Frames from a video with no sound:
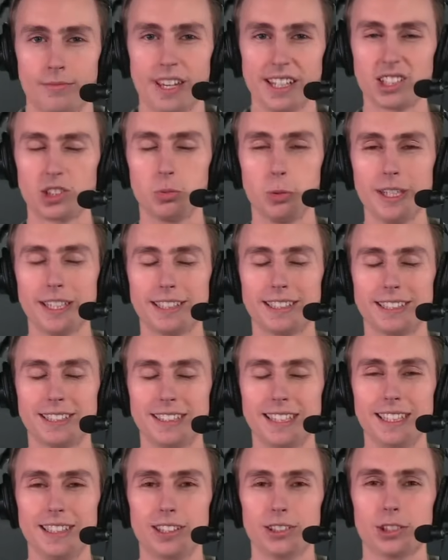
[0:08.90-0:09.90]
This week's
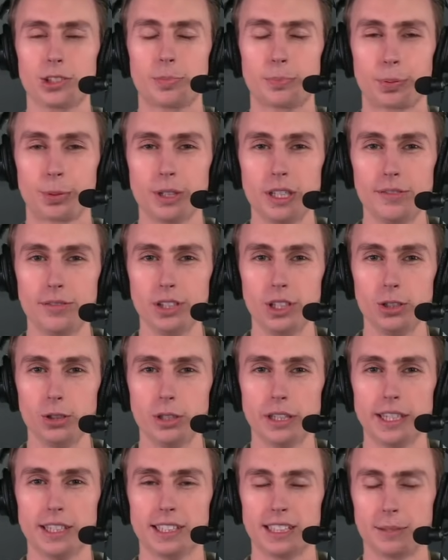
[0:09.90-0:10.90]
Steelers
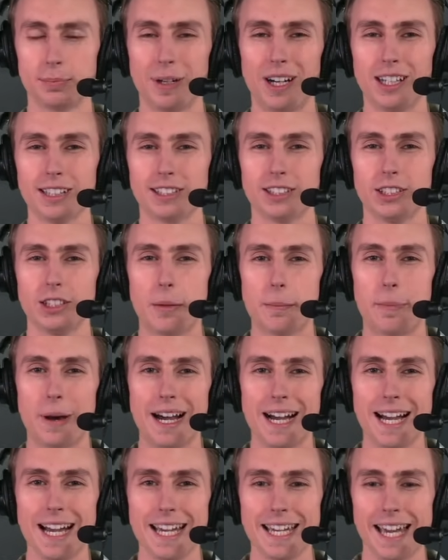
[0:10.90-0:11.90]
preview is sponsored
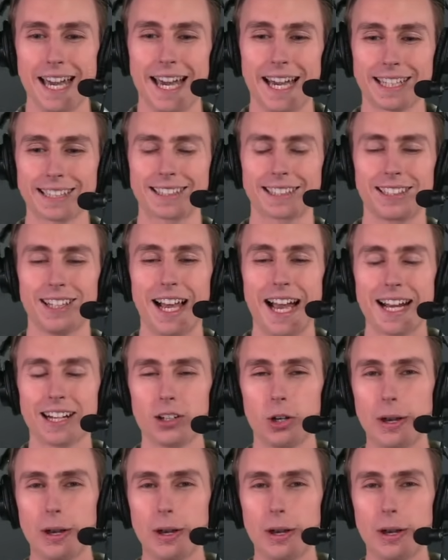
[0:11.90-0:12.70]
by HexClad.